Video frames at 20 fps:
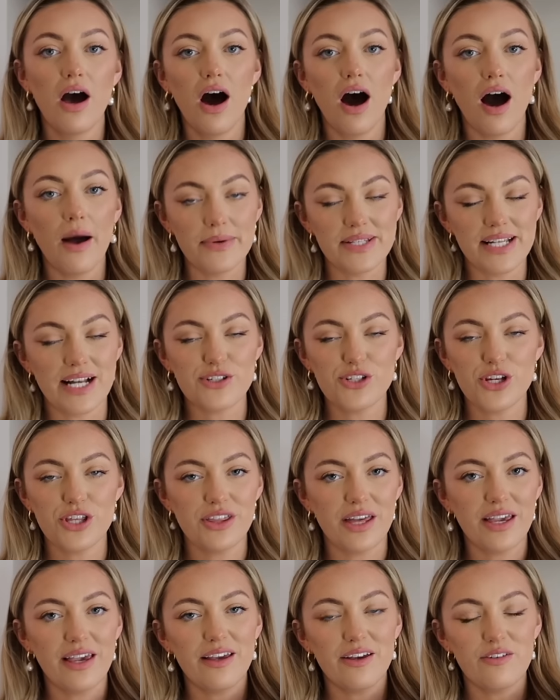I was actually
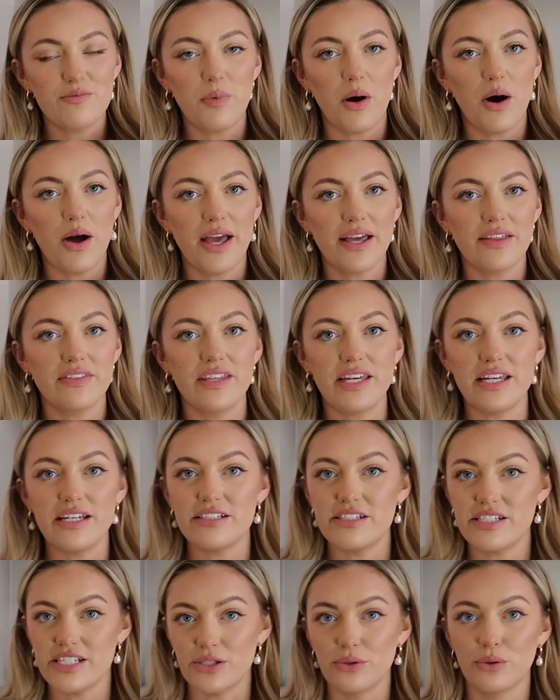thinking of buying the
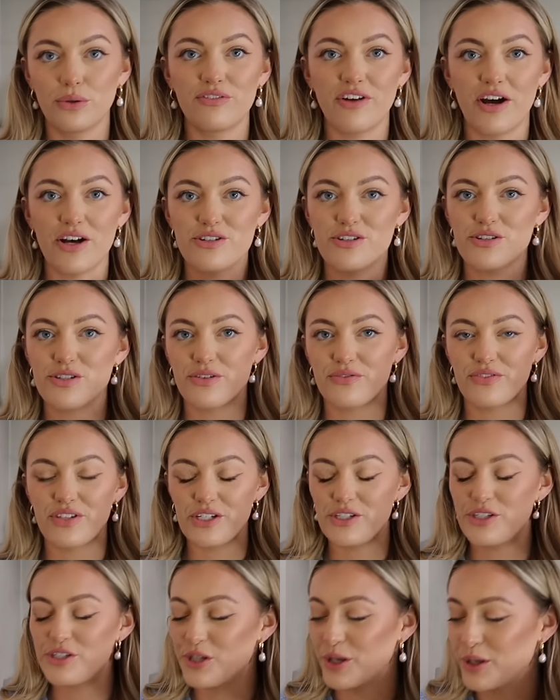Dior versions of
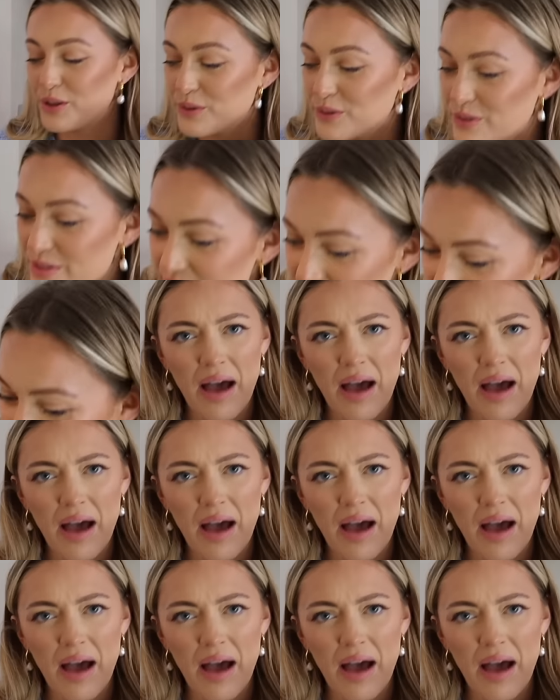these shoes.